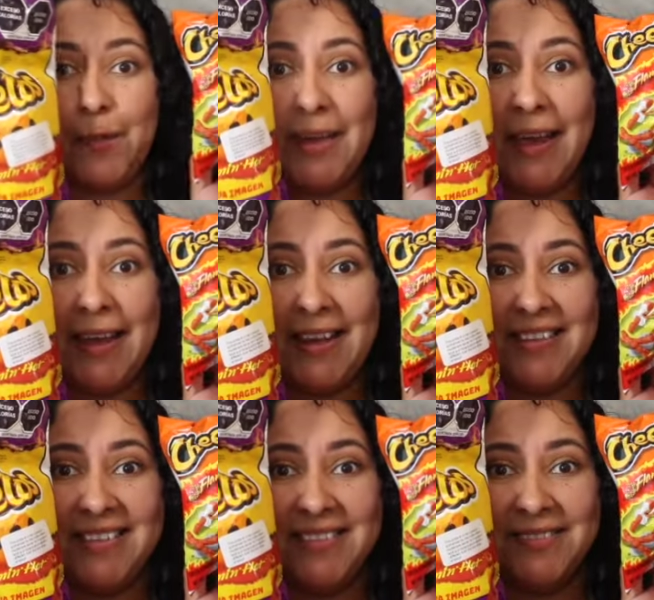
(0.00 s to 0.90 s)

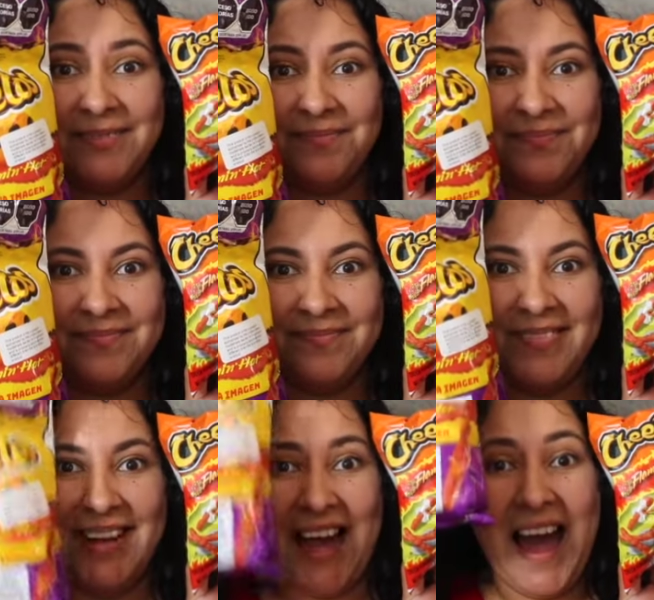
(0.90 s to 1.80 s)
these,
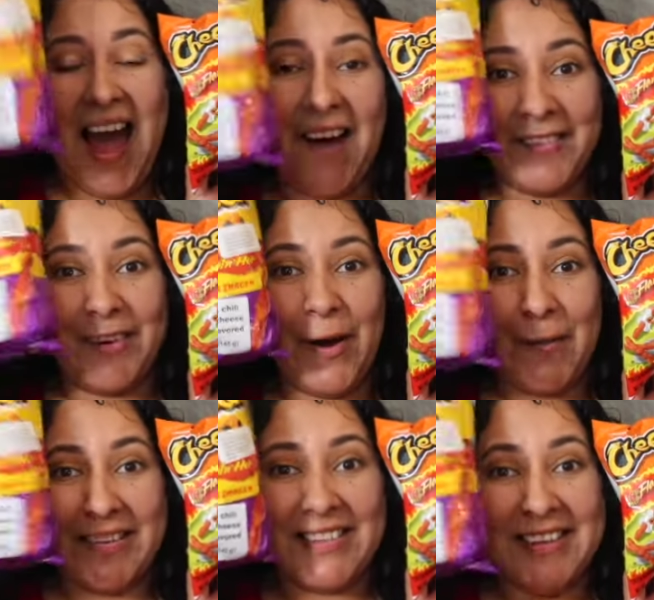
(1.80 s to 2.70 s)
I have to go
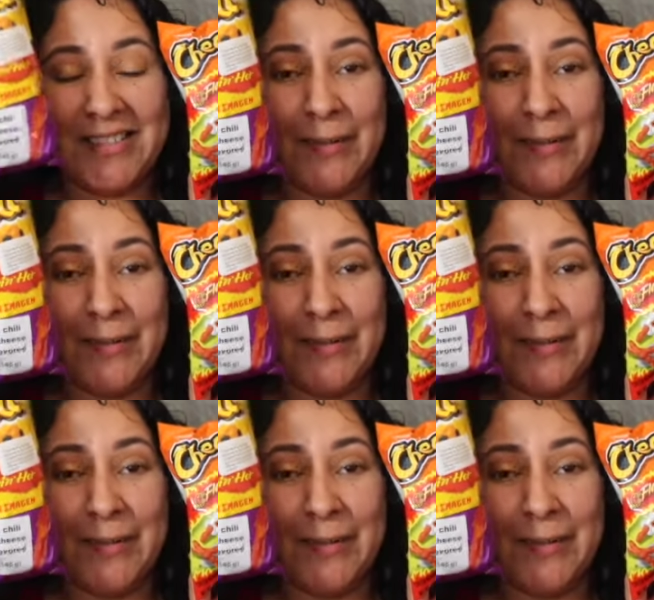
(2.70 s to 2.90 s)
with this